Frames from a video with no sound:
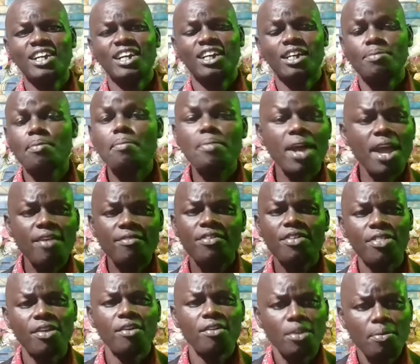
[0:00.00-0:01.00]
Remember
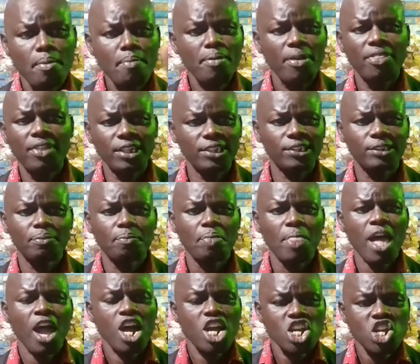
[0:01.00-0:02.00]
everything. Remember this.
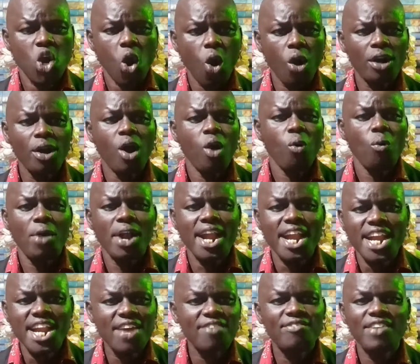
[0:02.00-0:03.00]
God will
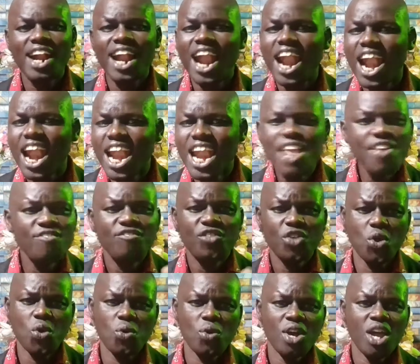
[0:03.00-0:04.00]
never leave
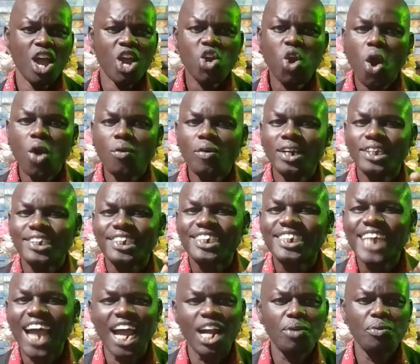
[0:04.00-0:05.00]
you. God will
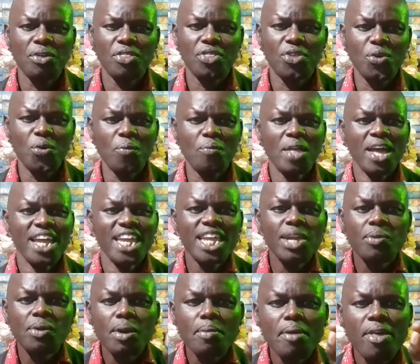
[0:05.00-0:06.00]
stand with you. He
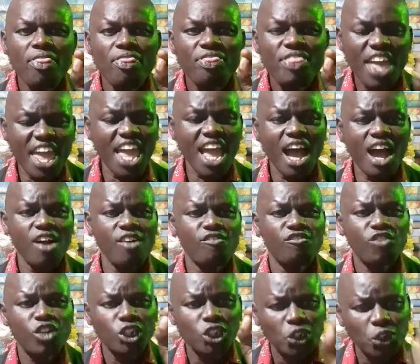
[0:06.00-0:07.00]
will be there
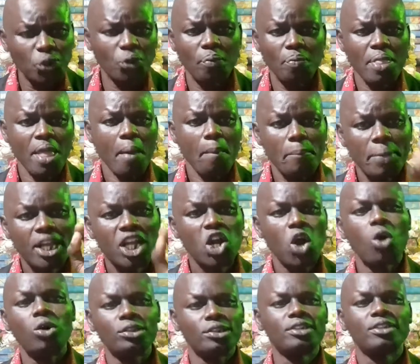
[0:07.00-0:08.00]
for you
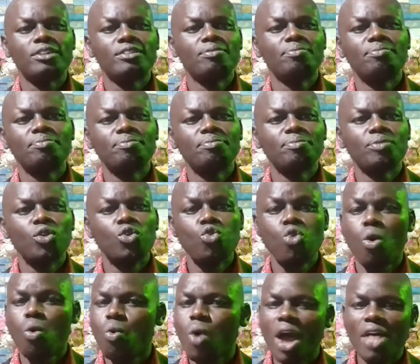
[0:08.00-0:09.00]
because you
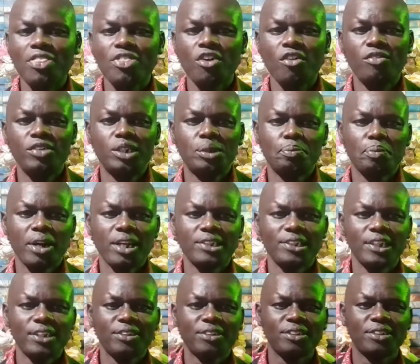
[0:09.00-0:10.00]
are worthy of his
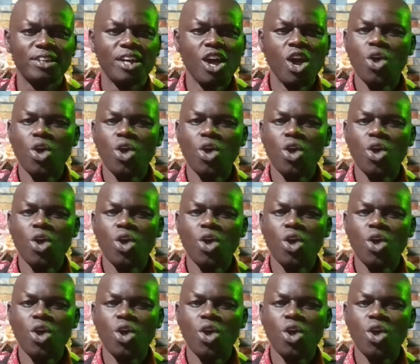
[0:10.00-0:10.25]
presence.